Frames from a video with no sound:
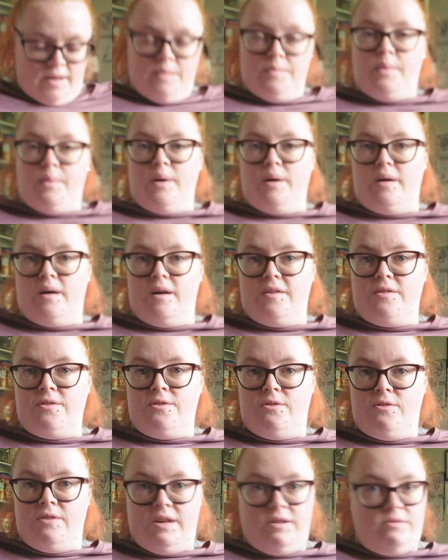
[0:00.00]
but I
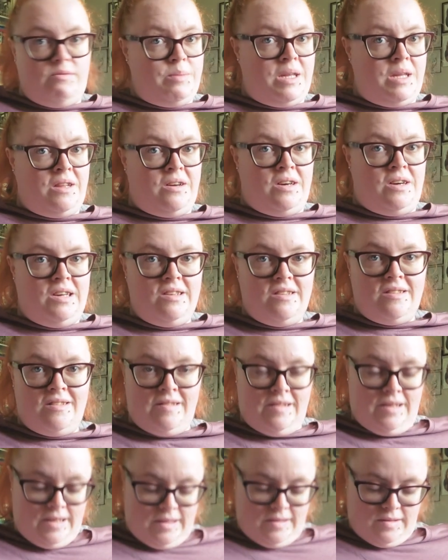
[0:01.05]
thought it would be
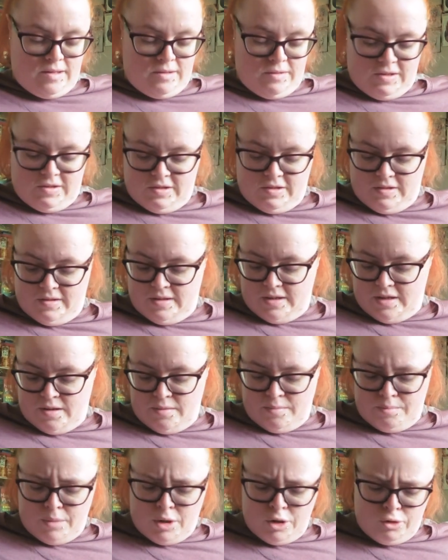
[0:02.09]
nice. So it's just like
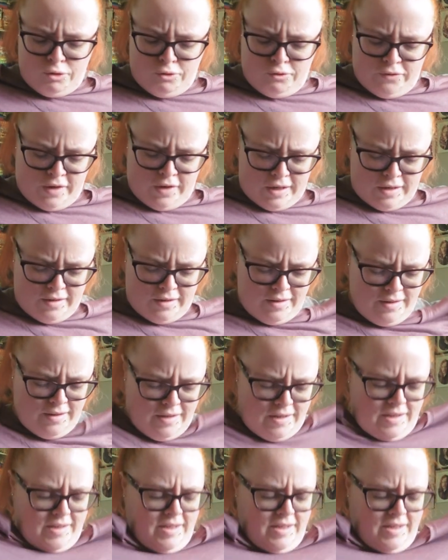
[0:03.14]
a mauve colour, I